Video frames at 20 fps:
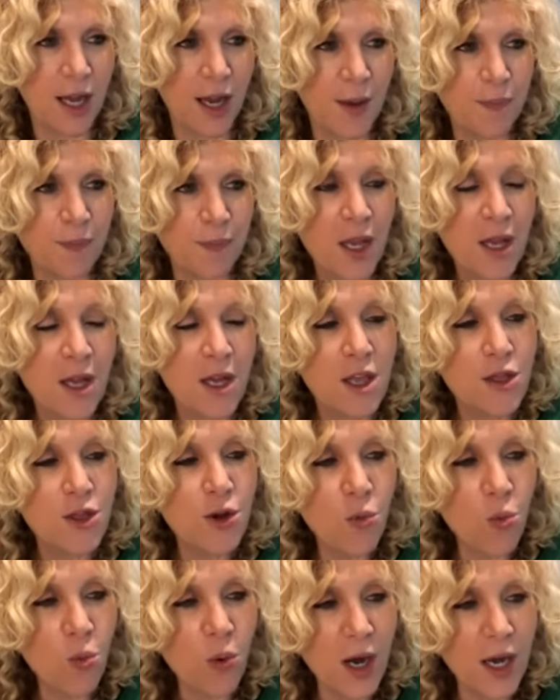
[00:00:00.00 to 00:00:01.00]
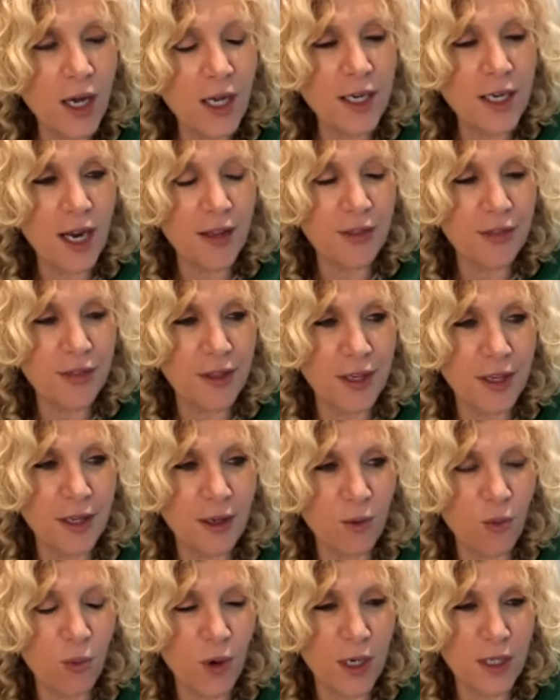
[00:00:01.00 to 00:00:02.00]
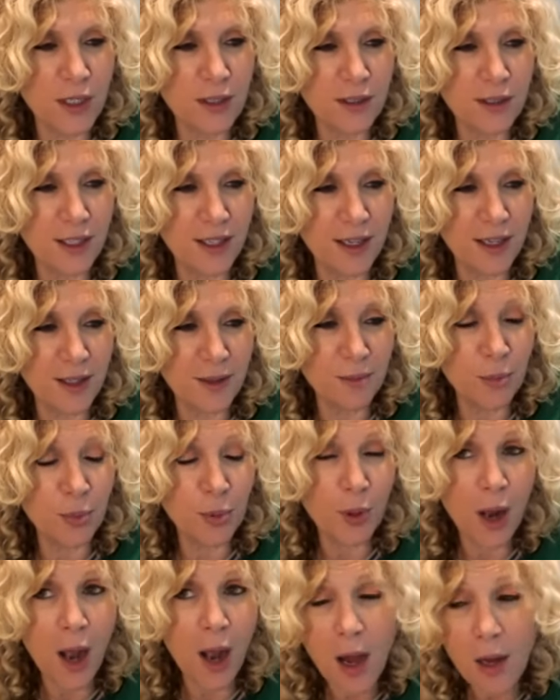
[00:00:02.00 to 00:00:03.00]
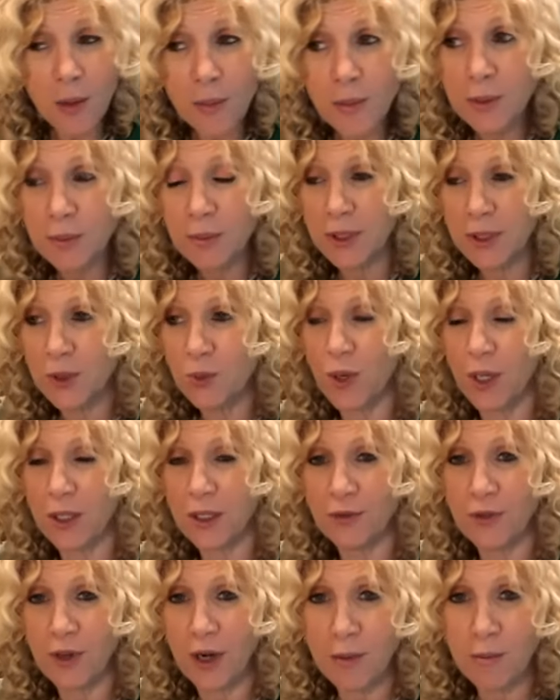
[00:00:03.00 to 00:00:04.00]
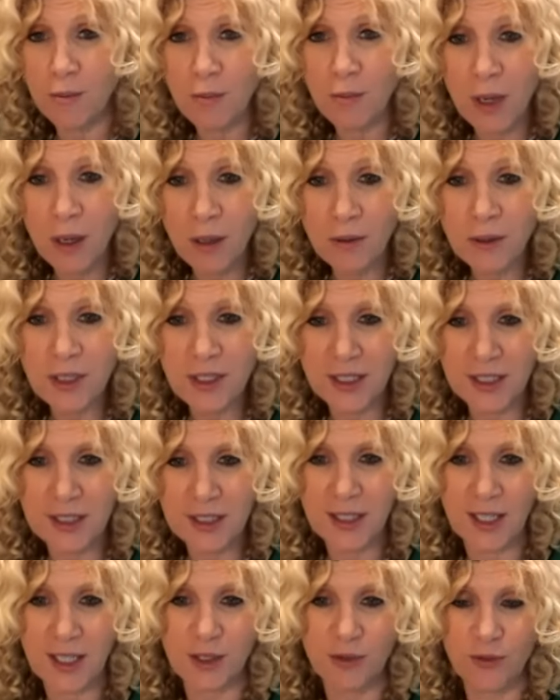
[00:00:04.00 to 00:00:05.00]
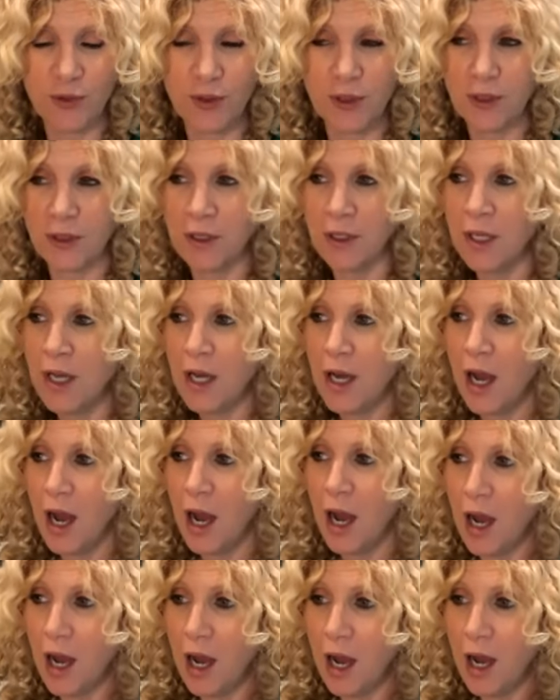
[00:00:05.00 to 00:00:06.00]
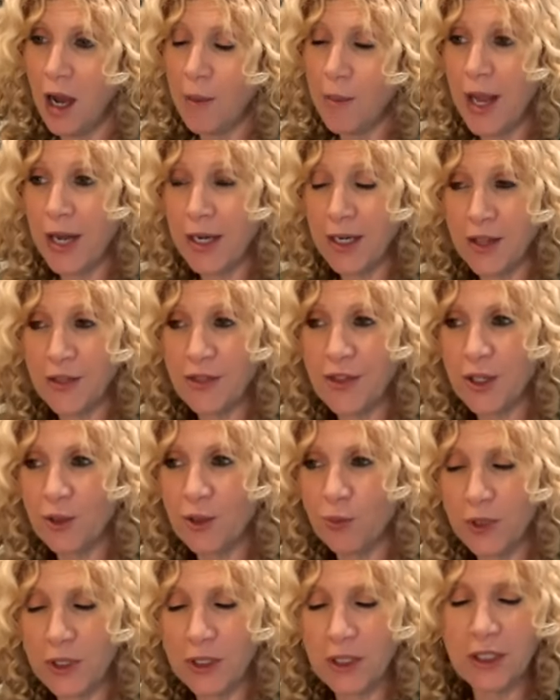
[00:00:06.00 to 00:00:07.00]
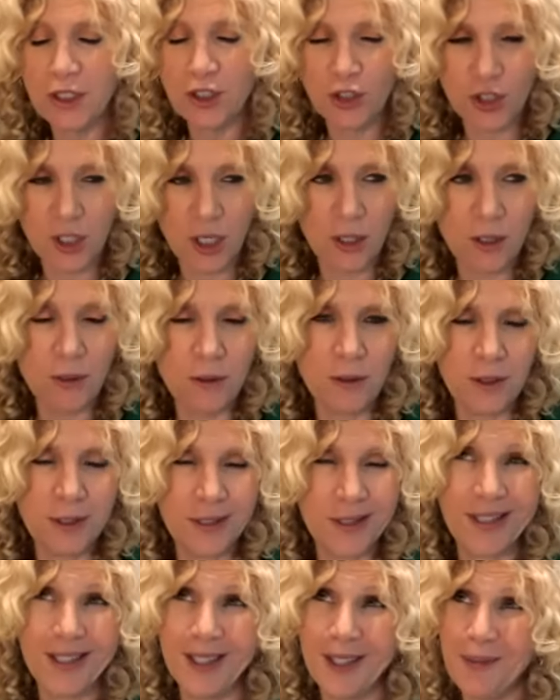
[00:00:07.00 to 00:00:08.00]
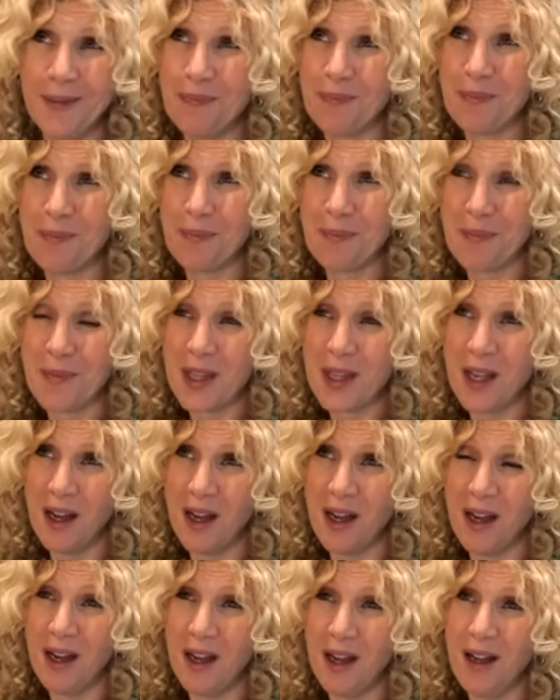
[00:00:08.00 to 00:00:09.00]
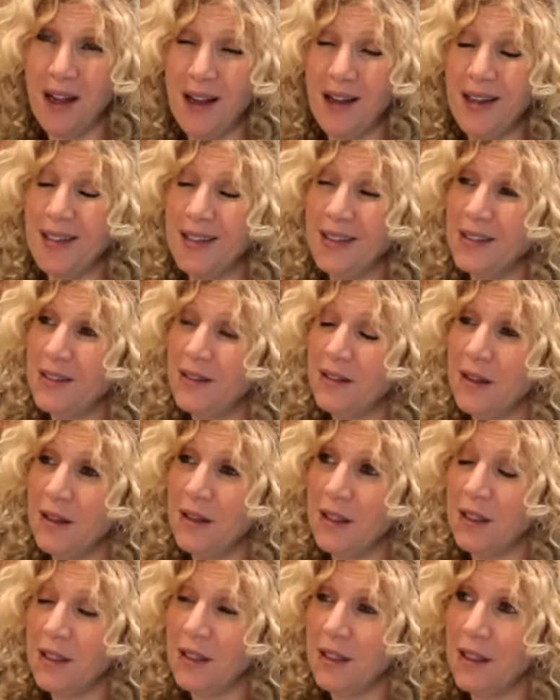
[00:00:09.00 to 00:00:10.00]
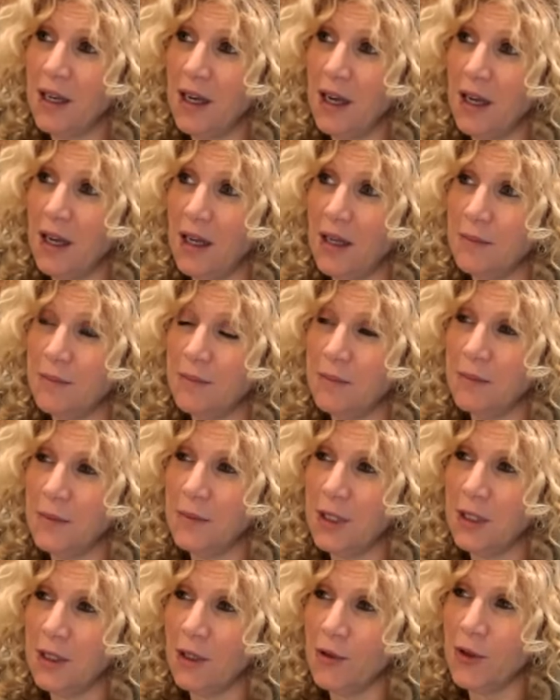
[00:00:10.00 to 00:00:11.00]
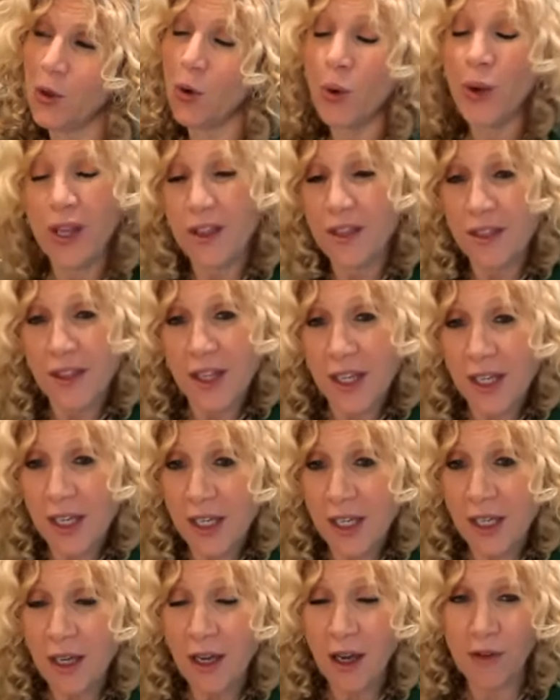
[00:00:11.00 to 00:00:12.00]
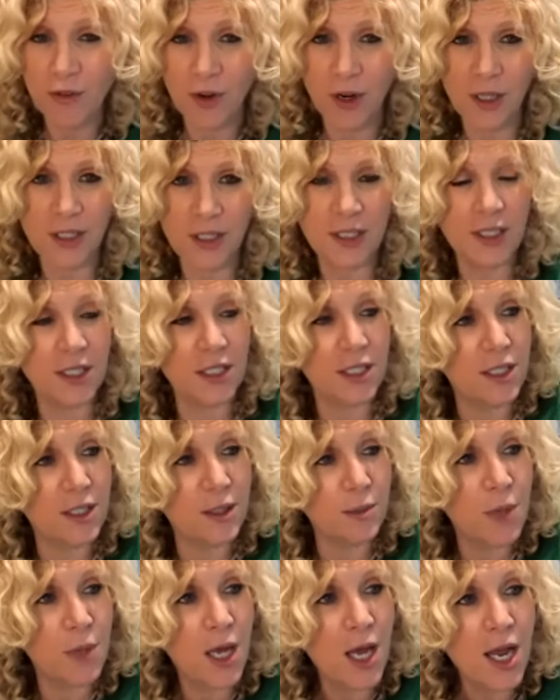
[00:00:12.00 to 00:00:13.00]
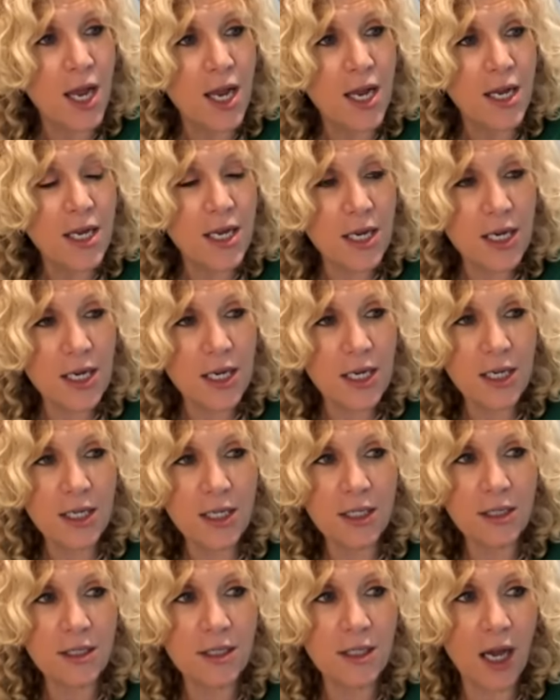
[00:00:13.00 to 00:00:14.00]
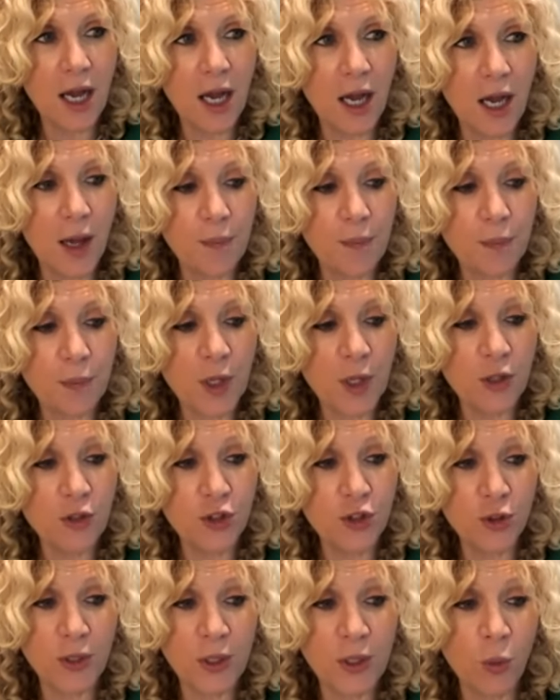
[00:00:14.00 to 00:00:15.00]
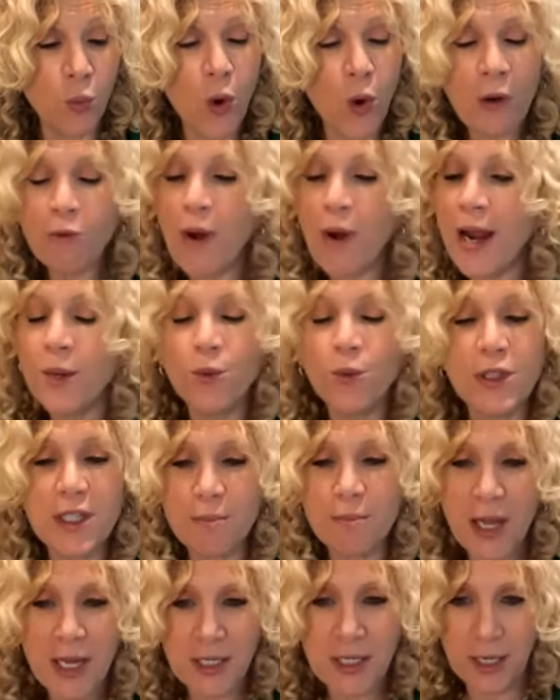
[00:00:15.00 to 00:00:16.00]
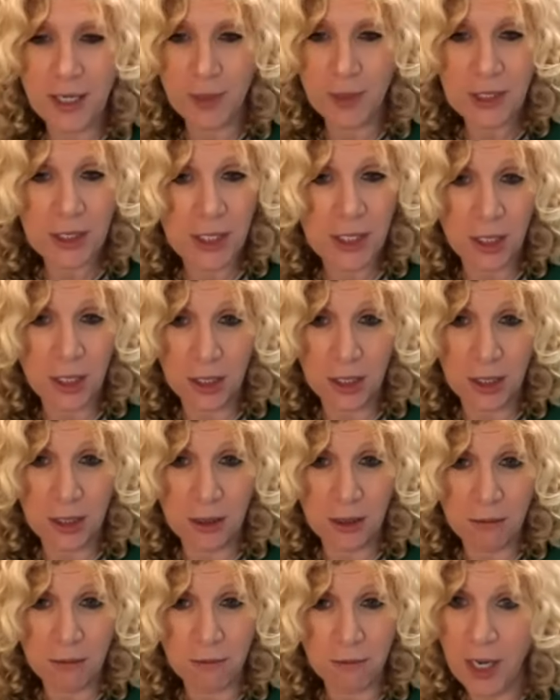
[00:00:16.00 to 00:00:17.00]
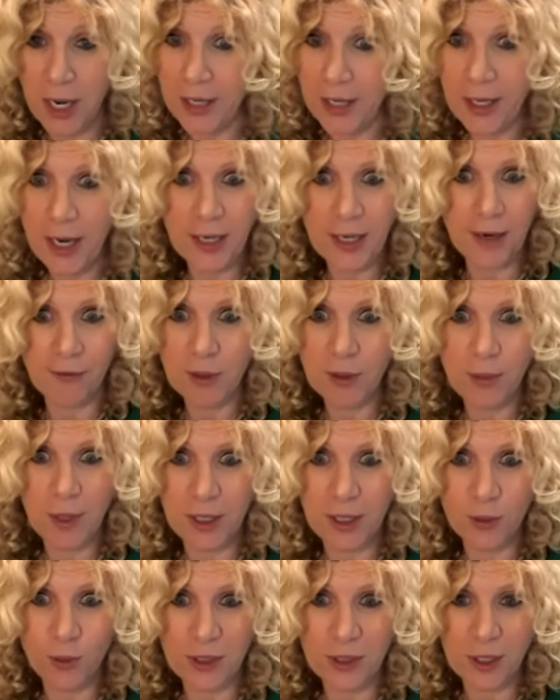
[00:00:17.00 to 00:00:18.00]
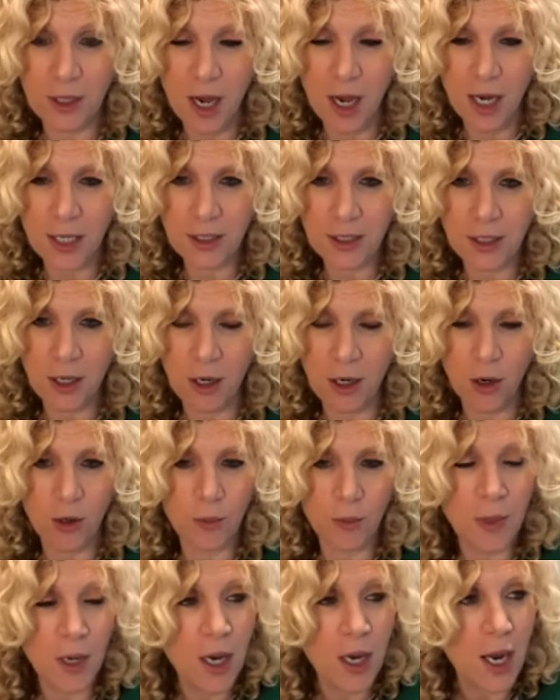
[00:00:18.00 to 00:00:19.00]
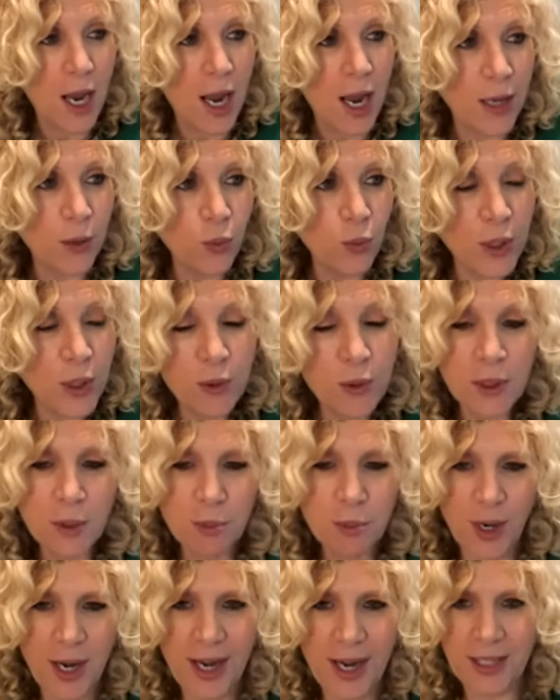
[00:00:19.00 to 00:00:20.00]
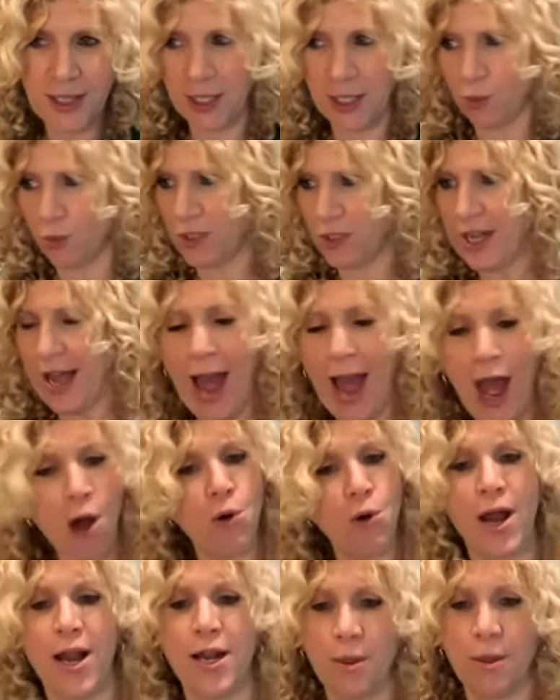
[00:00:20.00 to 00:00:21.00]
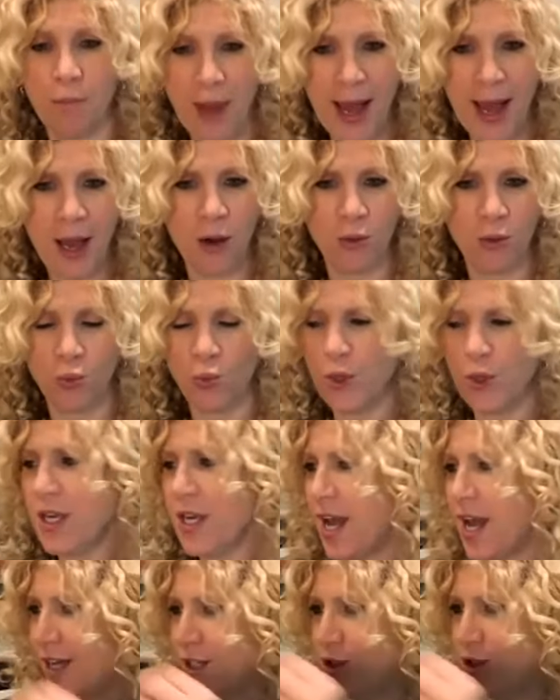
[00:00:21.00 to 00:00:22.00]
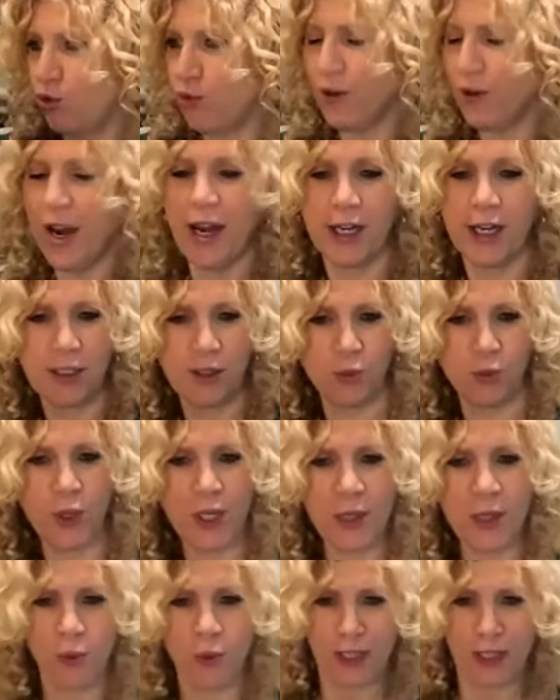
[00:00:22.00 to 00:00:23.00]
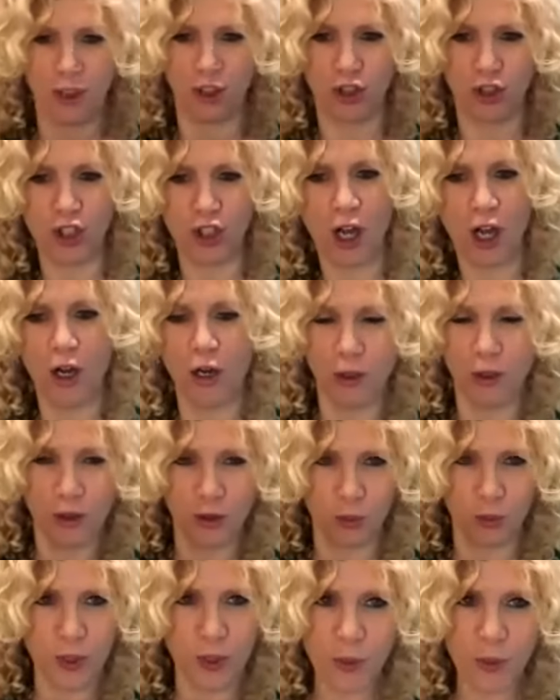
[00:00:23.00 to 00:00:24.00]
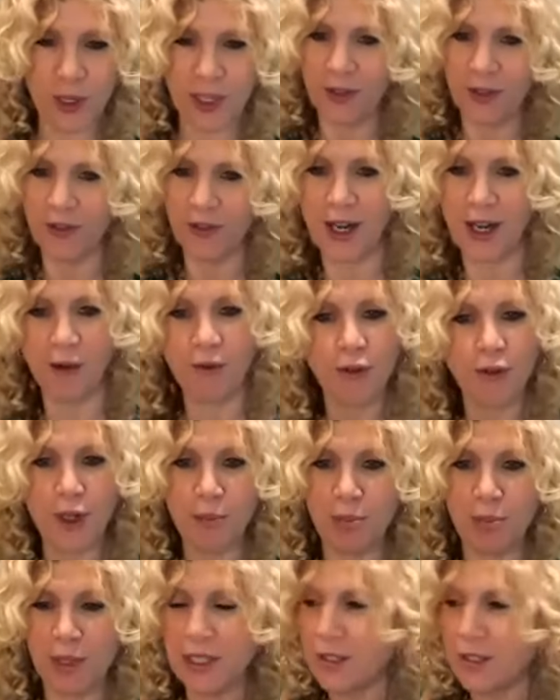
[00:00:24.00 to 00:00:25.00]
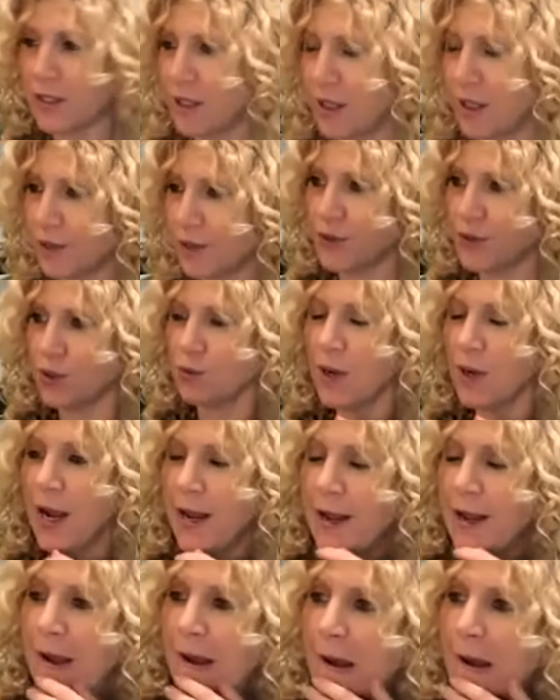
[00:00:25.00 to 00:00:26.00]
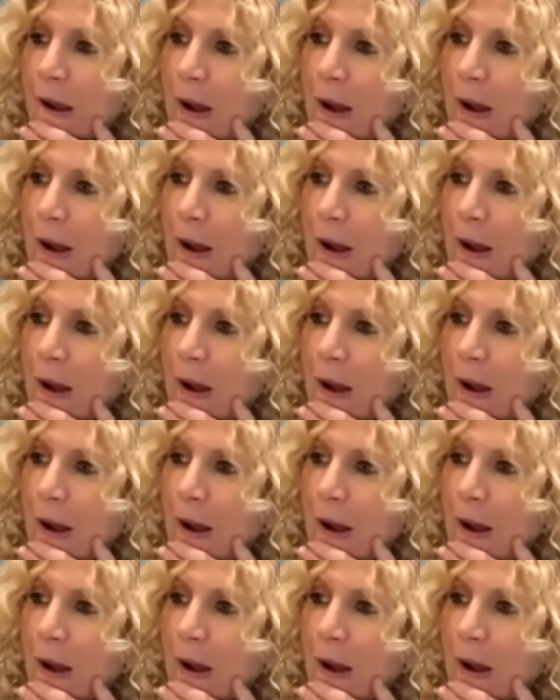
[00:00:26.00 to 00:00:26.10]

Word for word: Um, the one I think was, uh, probably one of our most successful. Um, and I think really shows the, uh, the, um, you know, the quick thinking of our team is, um, during what, right when the pandemic started, right. And everybody was locked at home, and we were a brand that was out and about. We had trucks, we went to shows, we were giving out free pizza left and right.